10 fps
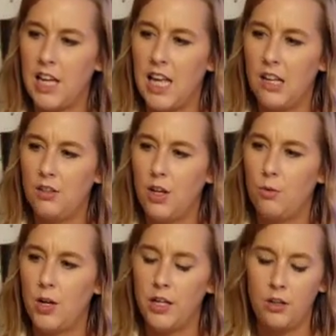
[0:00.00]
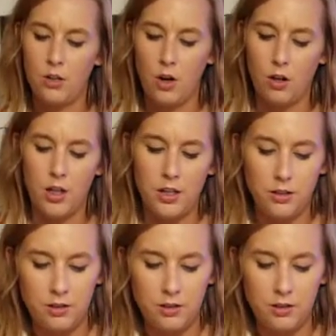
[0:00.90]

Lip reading: I don't know what you call it.